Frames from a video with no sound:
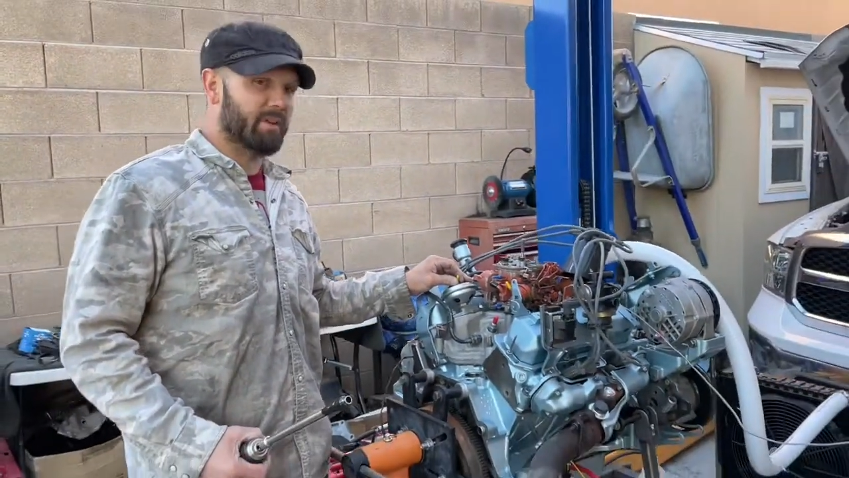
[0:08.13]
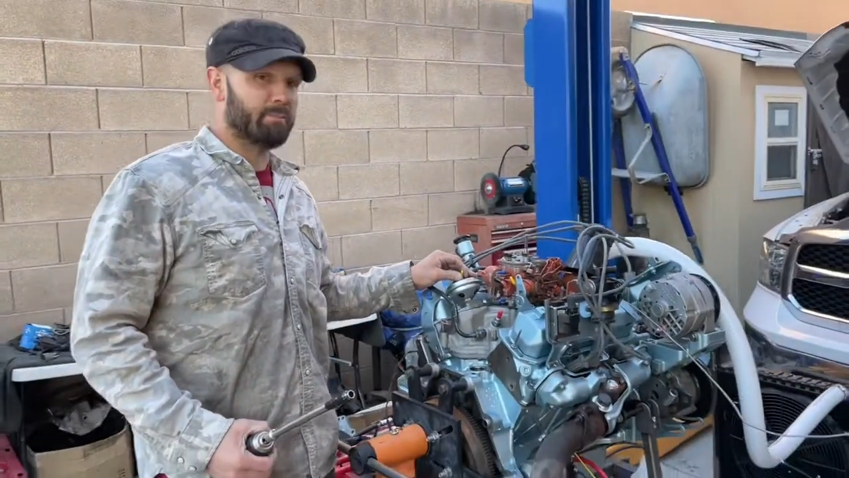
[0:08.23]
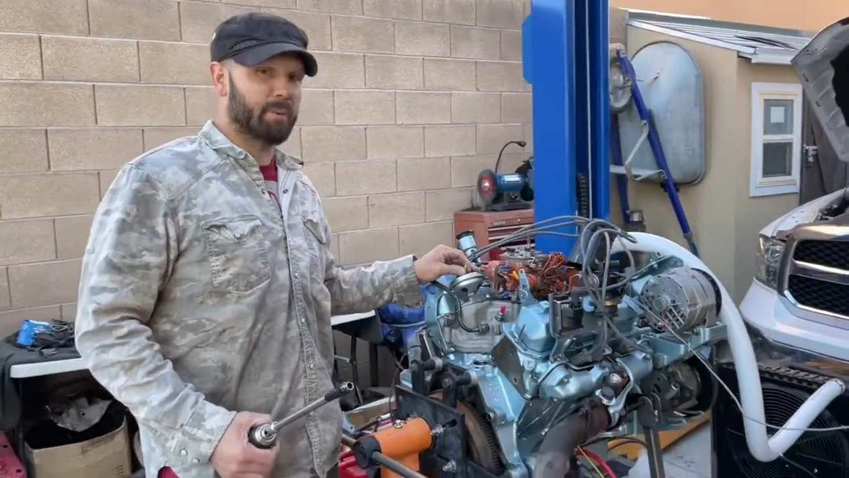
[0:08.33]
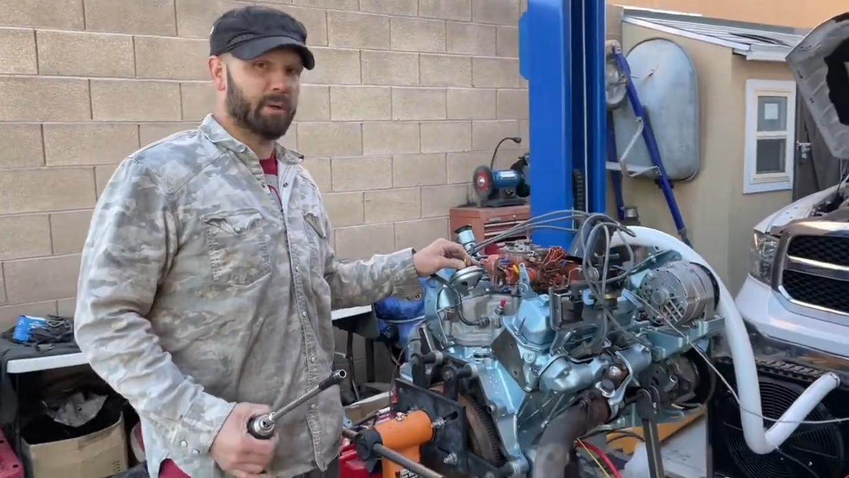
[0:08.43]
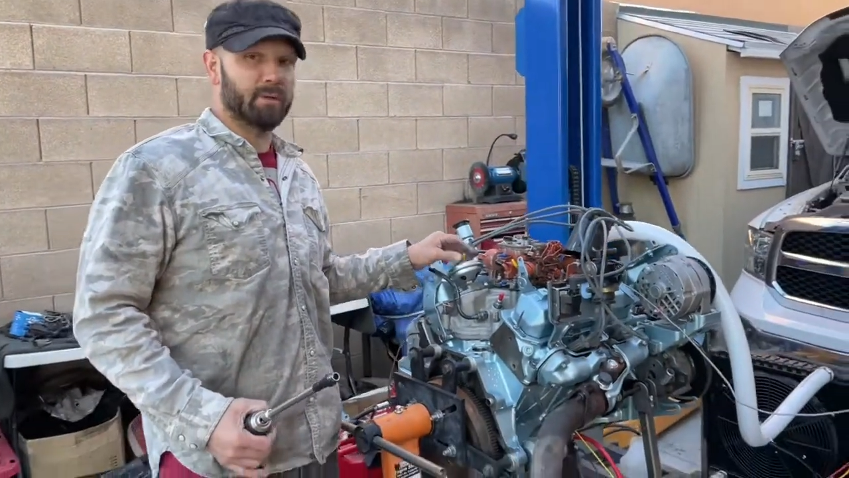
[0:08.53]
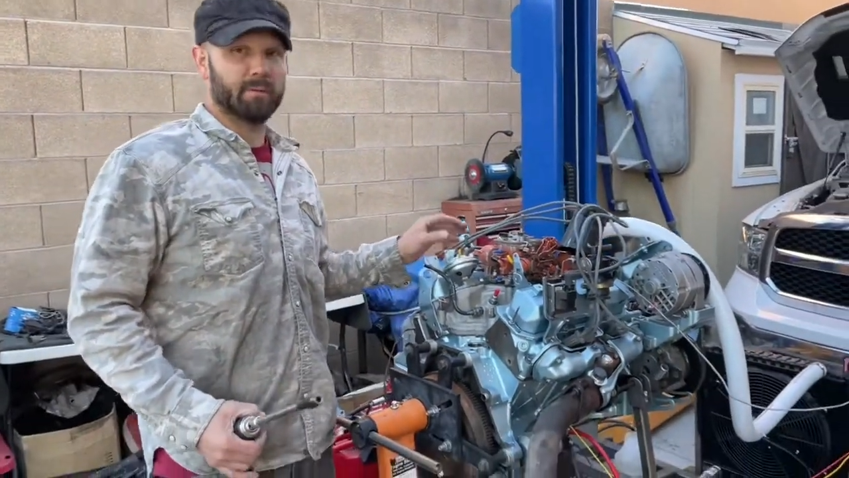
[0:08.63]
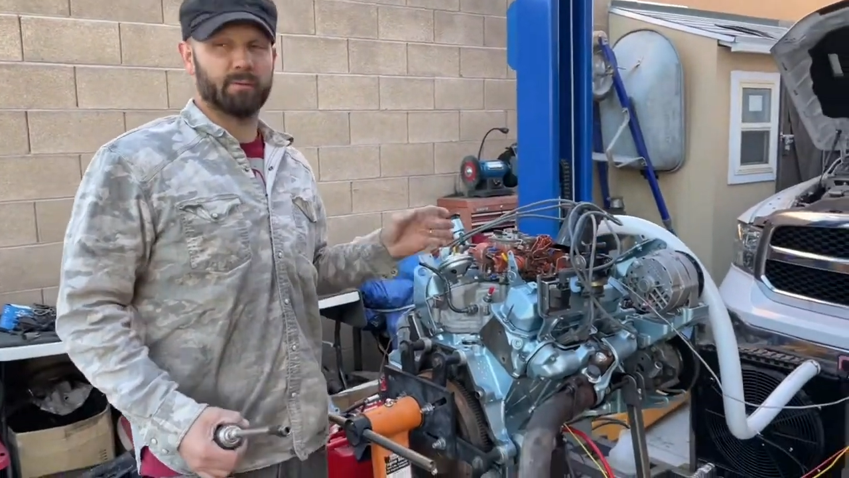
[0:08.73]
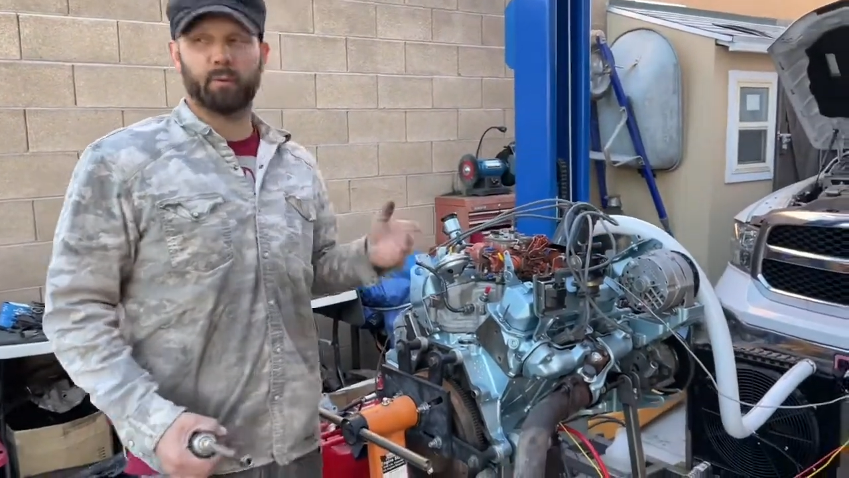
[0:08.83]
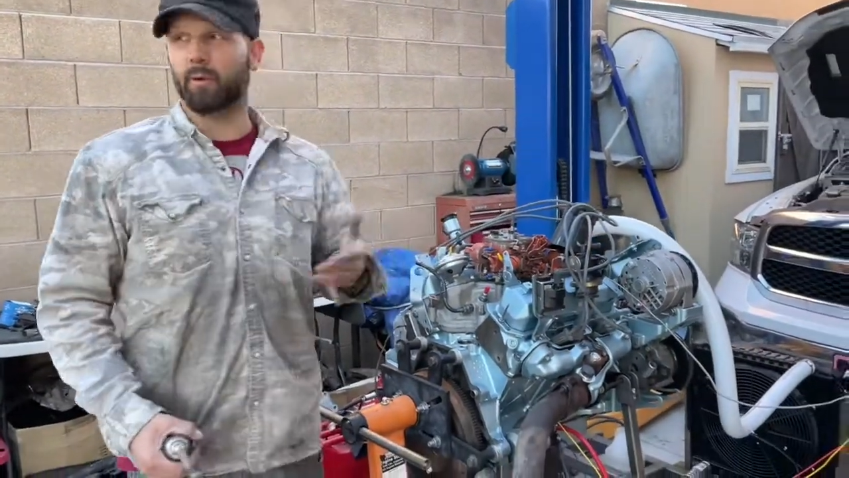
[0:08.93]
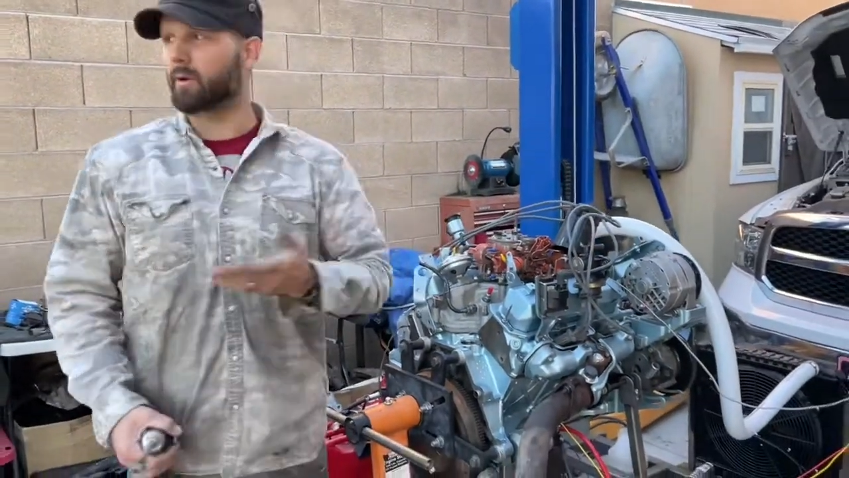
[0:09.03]
built
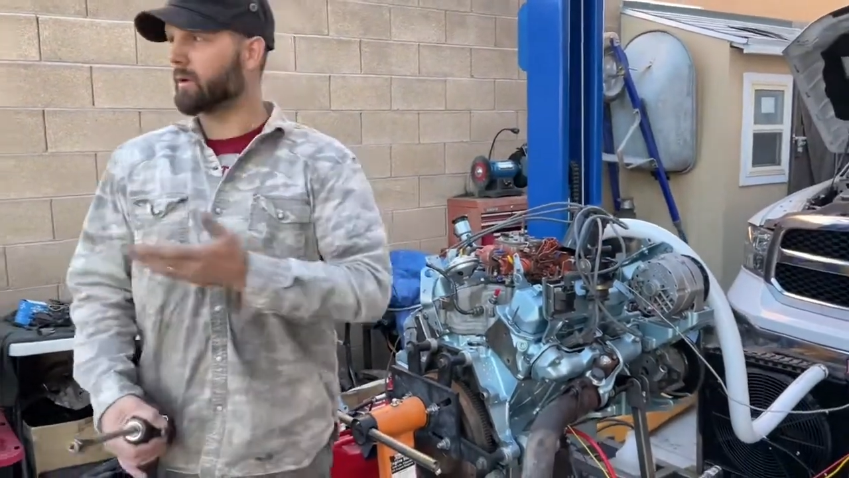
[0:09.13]
for